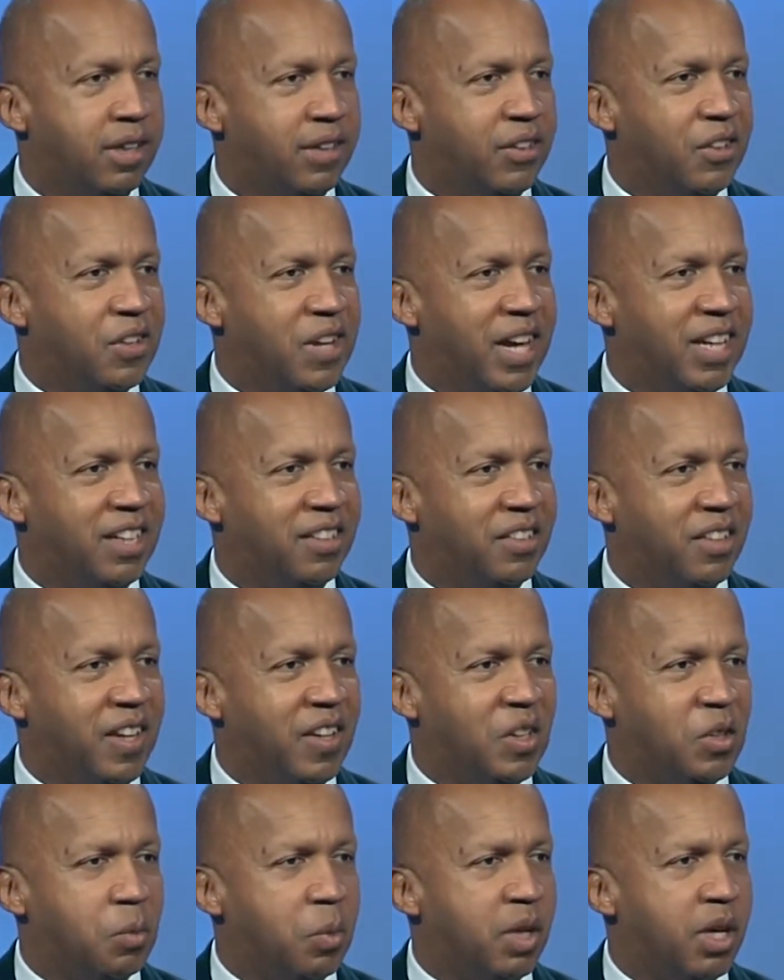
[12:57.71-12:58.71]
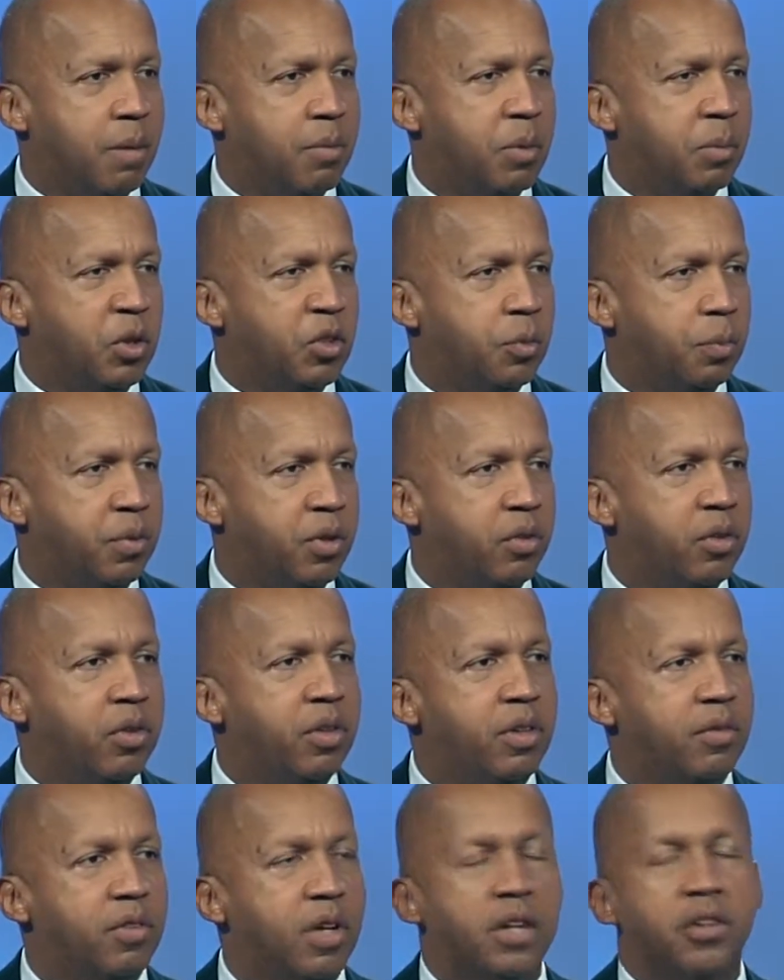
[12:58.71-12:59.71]
The United States has become the most
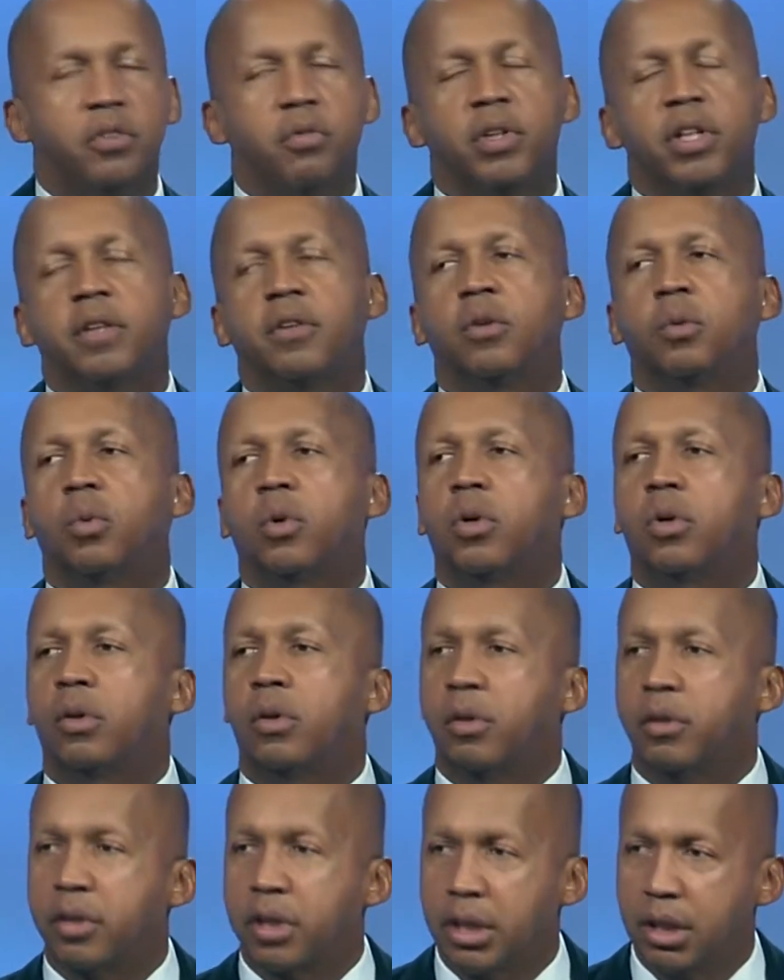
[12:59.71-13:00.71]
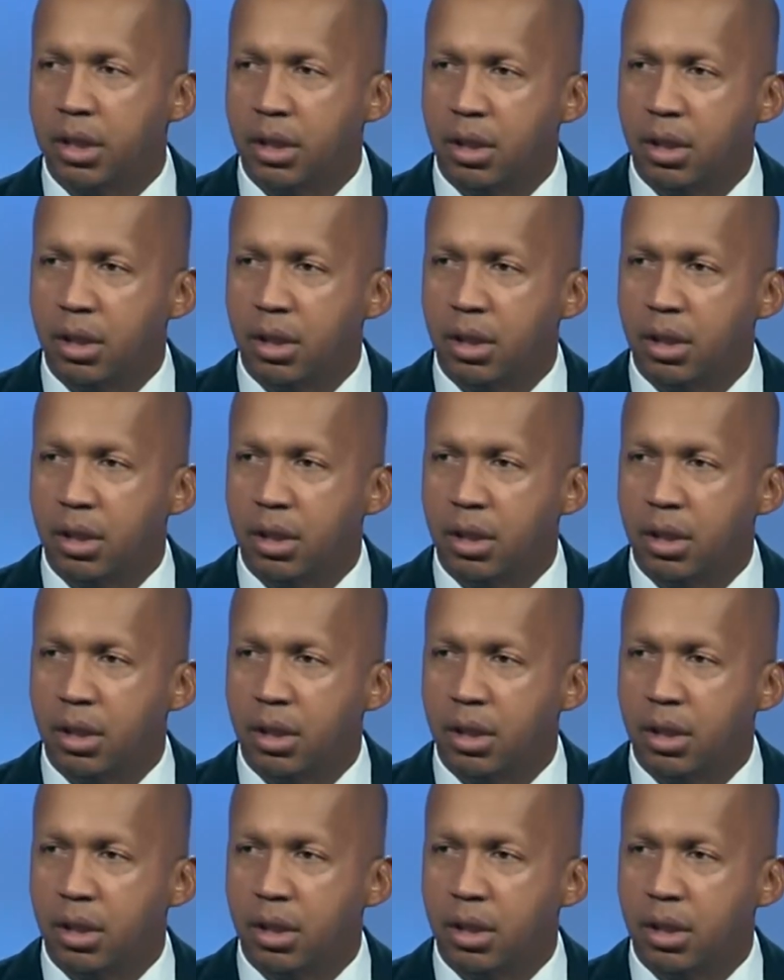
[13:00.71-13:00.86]
punitive country in the world.